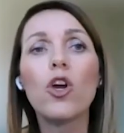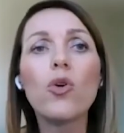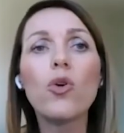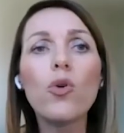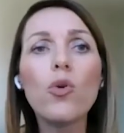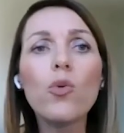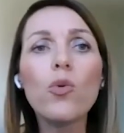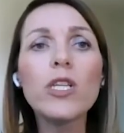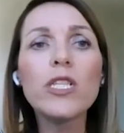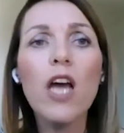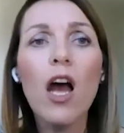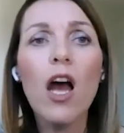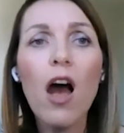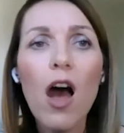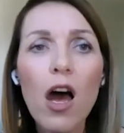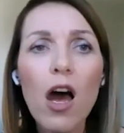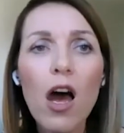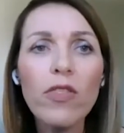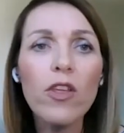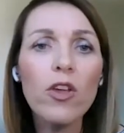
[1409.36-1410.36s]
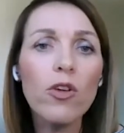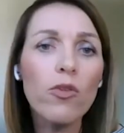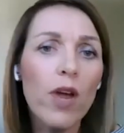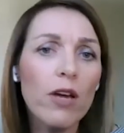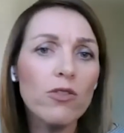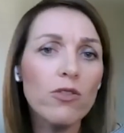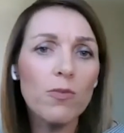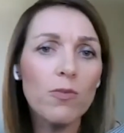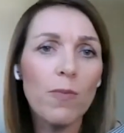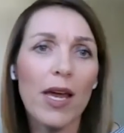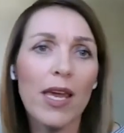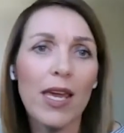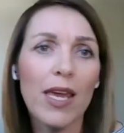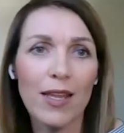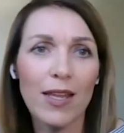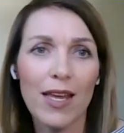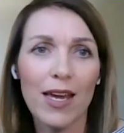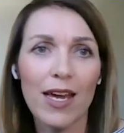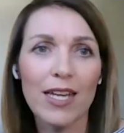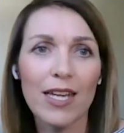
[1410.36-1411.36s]
Who is on the ground
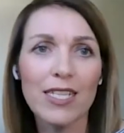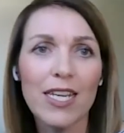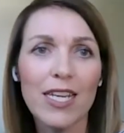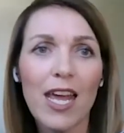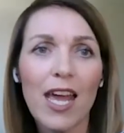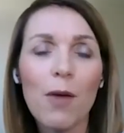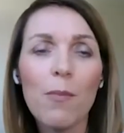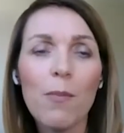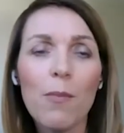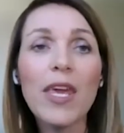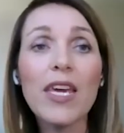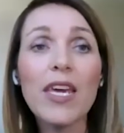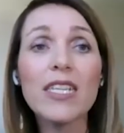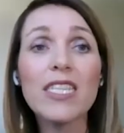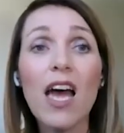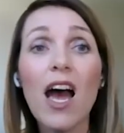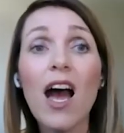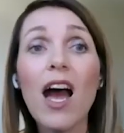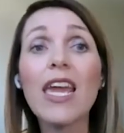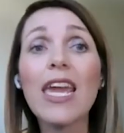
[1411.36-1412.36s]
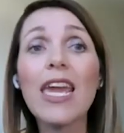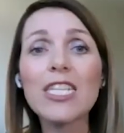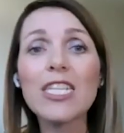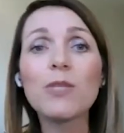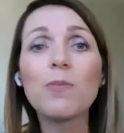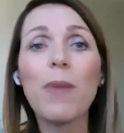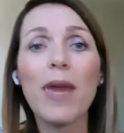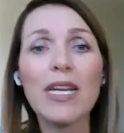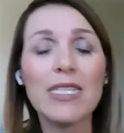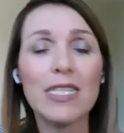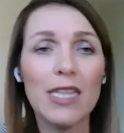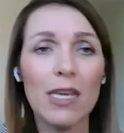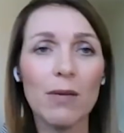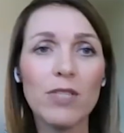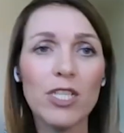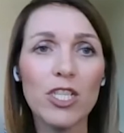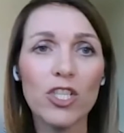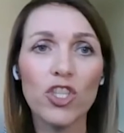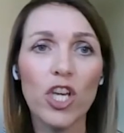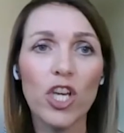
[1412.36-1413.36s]
buying that? Because I expect them
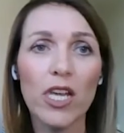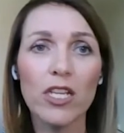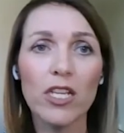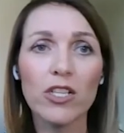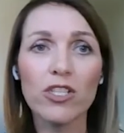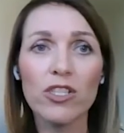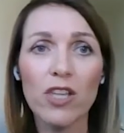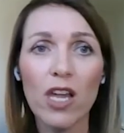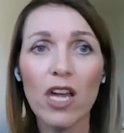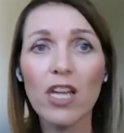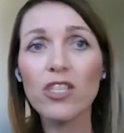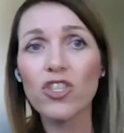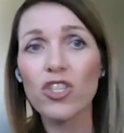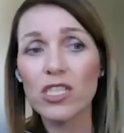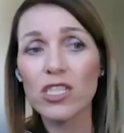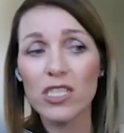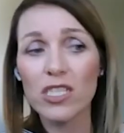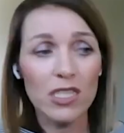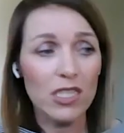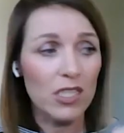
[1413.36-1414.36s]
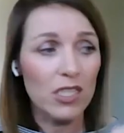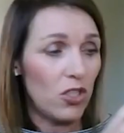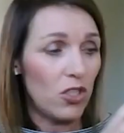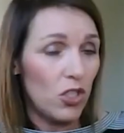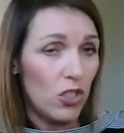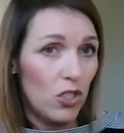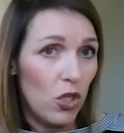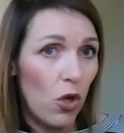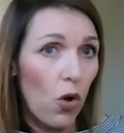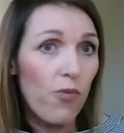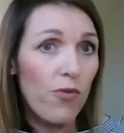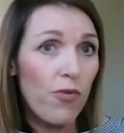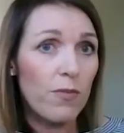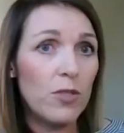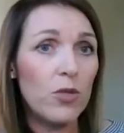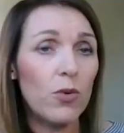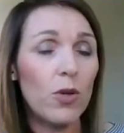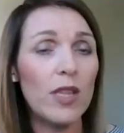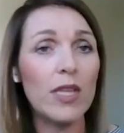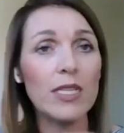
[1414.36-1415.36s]
to change, not just to go from
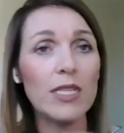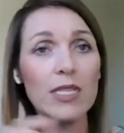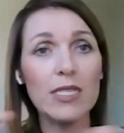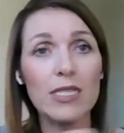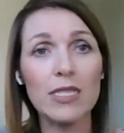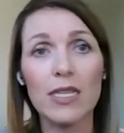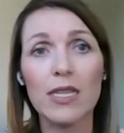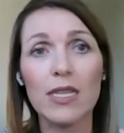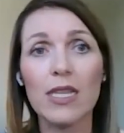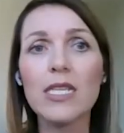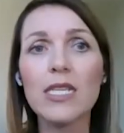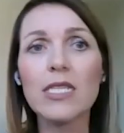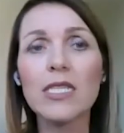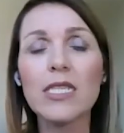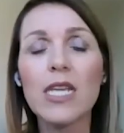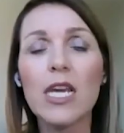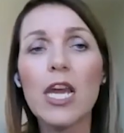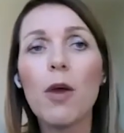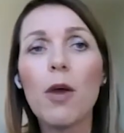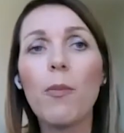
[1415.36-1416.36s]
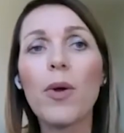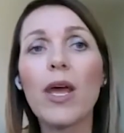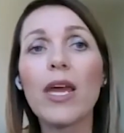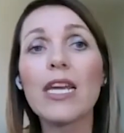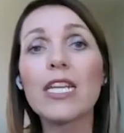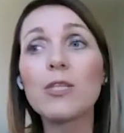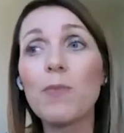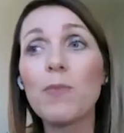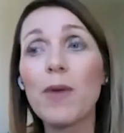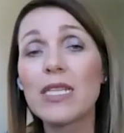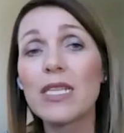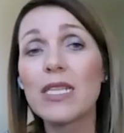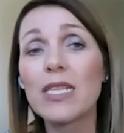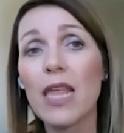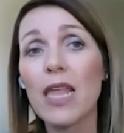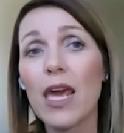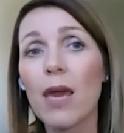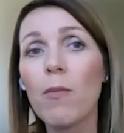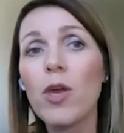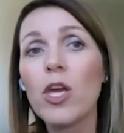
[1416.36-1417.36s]
doing this to this, but I expect
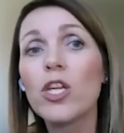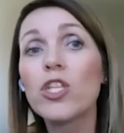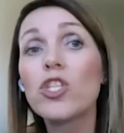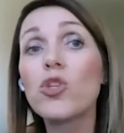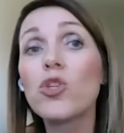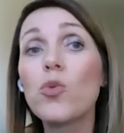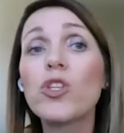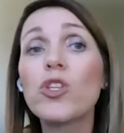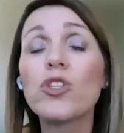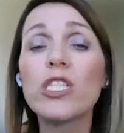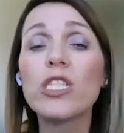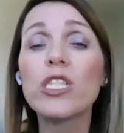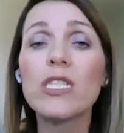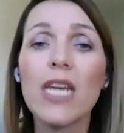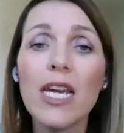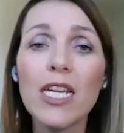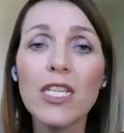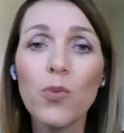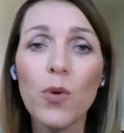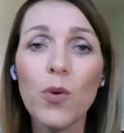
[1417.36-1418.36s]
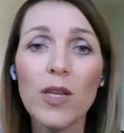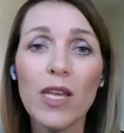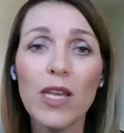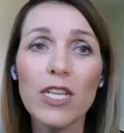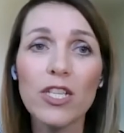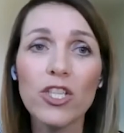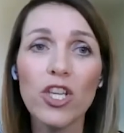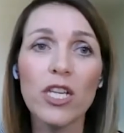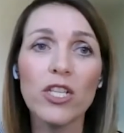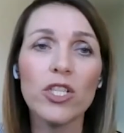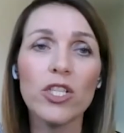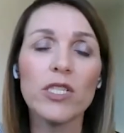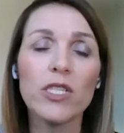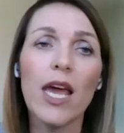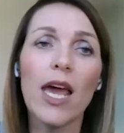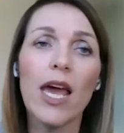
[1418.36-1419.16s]
them to understand why that changes.